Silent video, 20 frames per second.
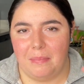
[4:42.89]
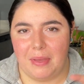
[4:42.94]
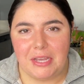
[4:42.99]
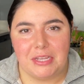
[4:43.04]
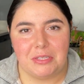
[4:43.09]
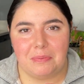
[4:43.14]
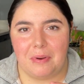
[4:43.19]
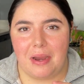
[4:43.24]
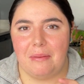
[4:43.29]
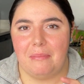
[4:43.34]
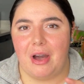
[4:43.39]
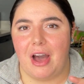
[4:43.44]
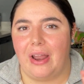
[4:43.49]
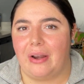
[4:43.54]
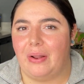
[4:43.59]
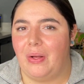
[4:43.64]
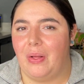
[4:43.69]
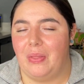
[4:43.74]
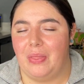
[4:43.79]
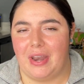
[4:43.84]
big spray
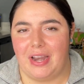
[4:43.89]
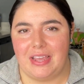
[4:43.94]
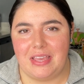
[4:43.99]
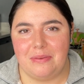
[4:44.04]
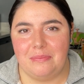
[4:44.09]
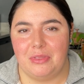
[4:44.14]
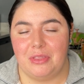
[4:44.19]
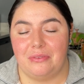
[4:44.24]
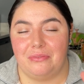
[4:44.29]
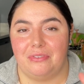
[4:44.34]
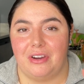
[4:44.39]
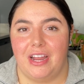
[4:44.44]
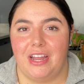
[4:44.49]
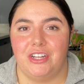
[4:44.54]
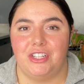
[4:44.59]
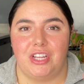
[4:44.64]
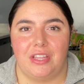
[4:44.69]
bottle that I keep in the fridge,